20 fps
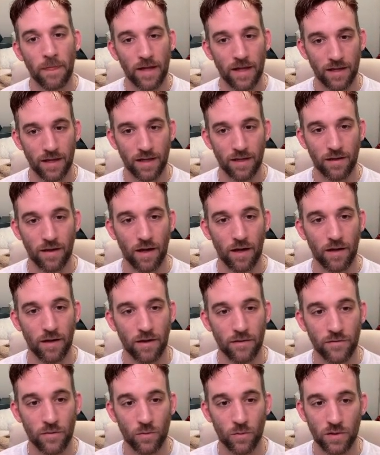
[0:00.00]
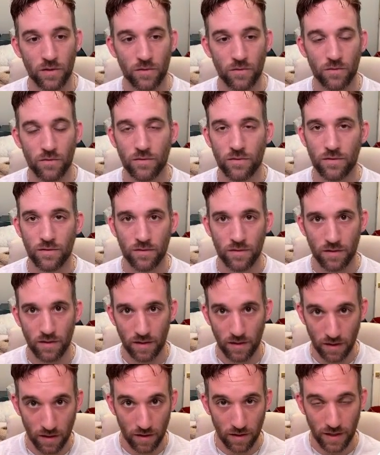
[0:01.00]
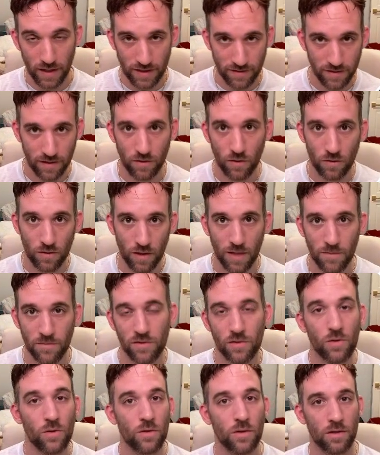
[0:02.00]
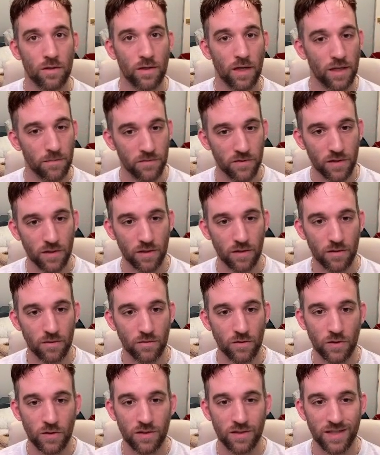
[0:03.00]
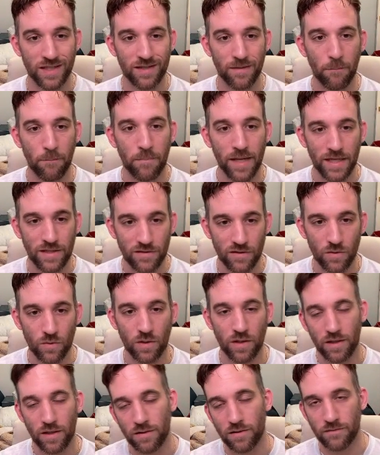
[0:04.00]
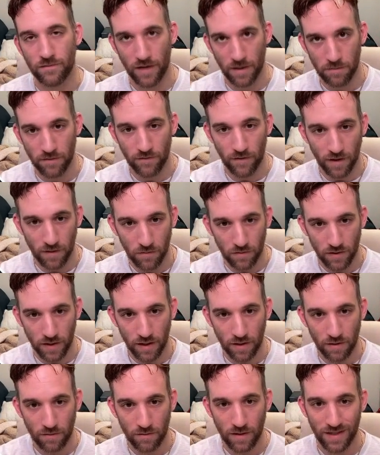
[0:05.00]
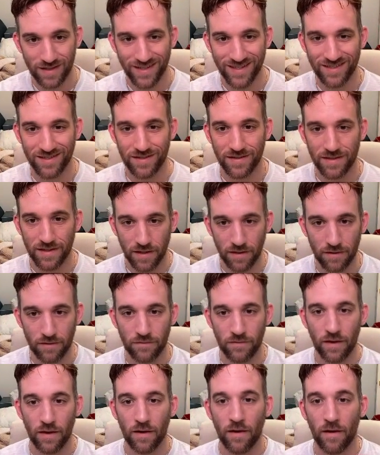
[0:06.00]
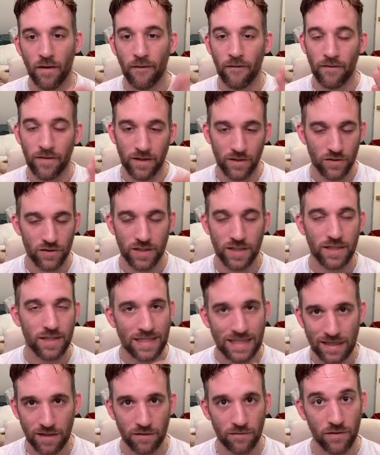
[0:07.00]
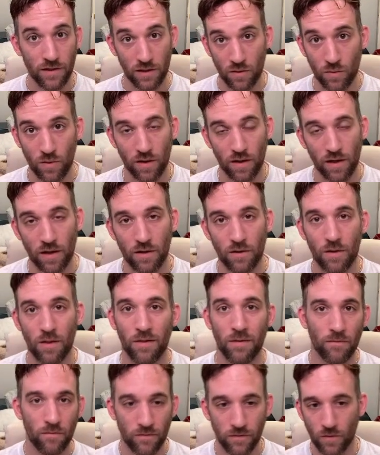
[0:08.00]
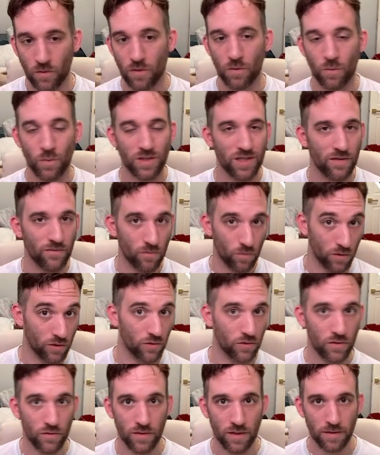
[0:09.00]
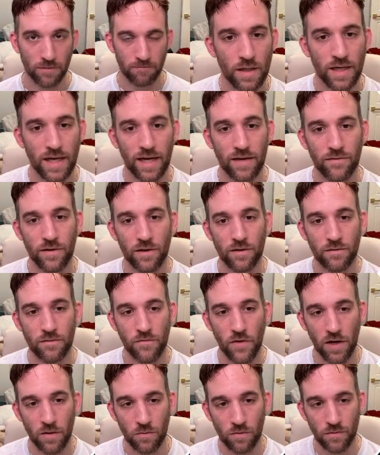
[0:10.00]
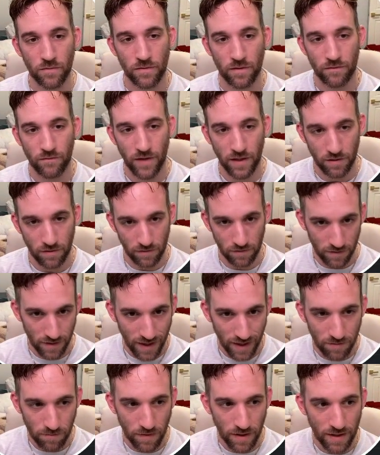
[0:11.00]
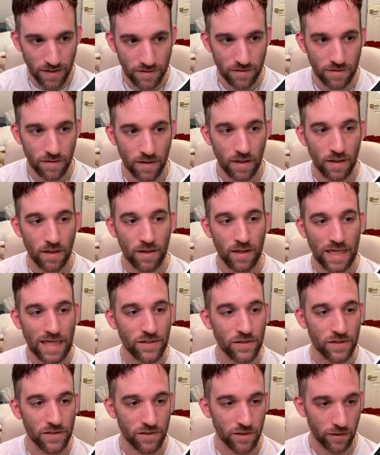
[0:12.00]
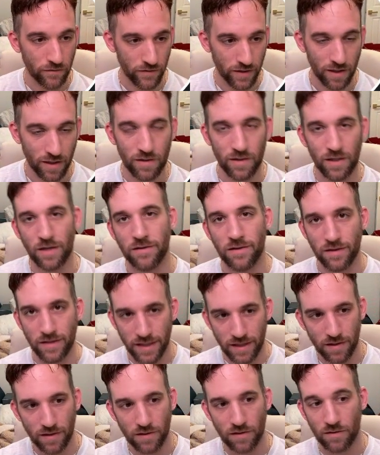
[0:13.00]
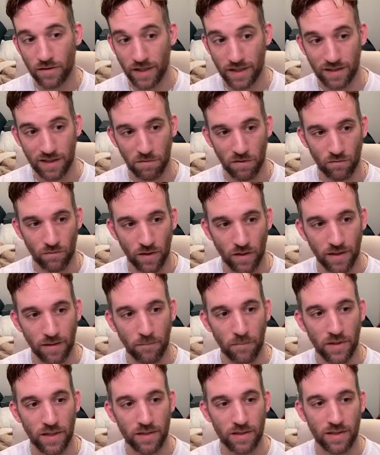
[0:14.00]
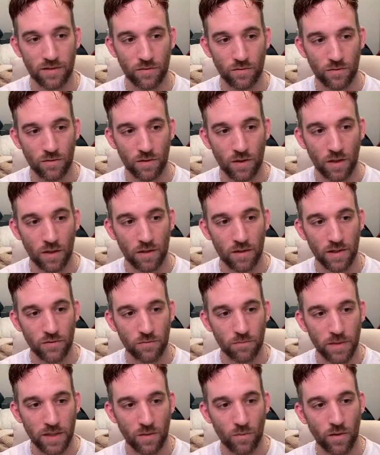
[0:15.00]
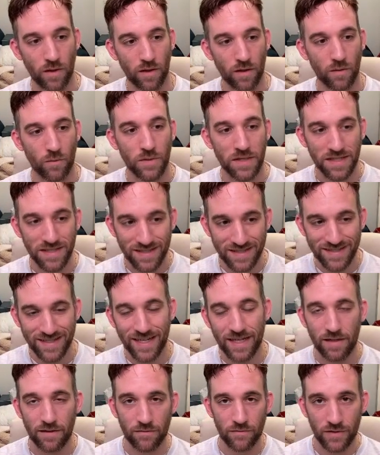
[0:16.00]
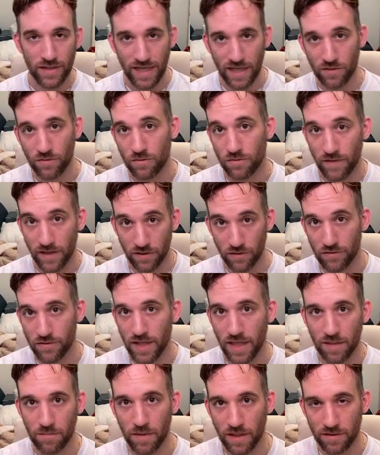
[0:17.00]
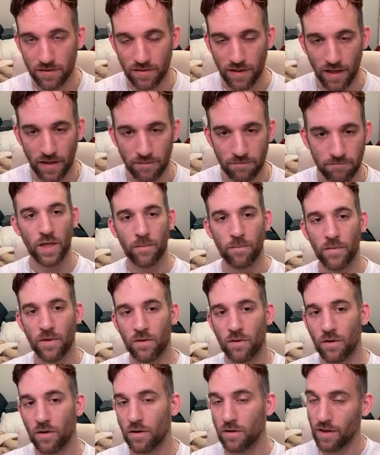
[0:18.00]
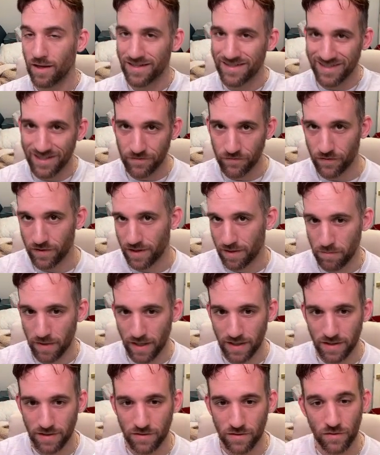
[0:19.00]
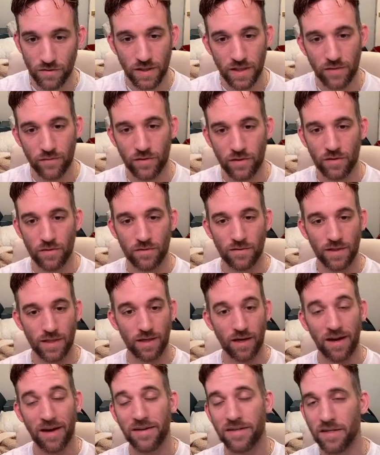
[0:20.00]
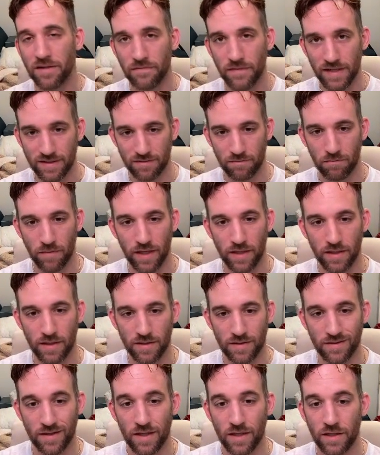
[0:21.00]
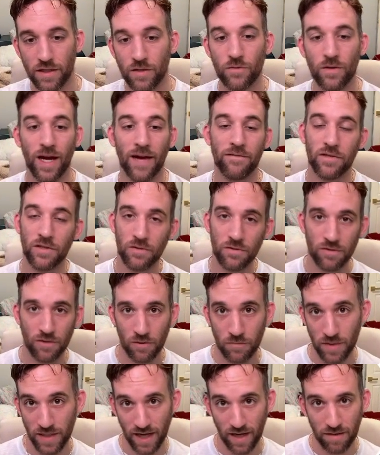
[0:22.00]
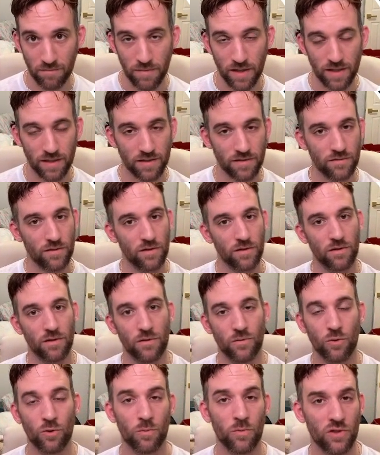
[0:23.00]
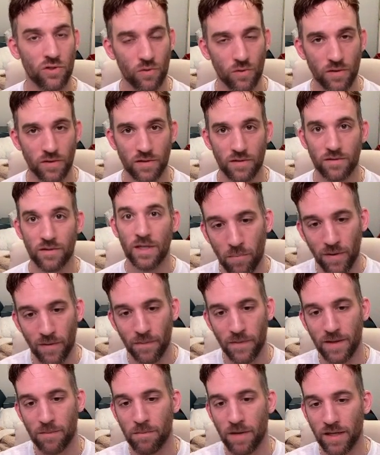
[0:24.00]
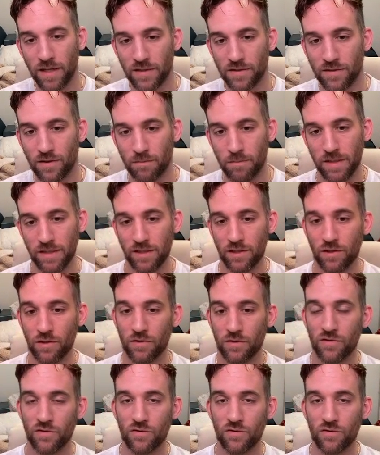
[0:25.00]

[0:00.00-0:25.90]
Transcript: And then if you want to use, like I said, Ollama or LM Studio, you just need the base URL environment variable here, and then you just need to give the URL for whichever one you're using. I have another variable for the vector database, as you can see over here, and I'll delete this so the next time I run it, but this will be where we save the actual vector database at. Okay, there are a lot of different embeddings. You can even use like Hugging Face embeddings. You don't have to use OpenAI embeddings. There are numerous choices, but the embeddings are basically going to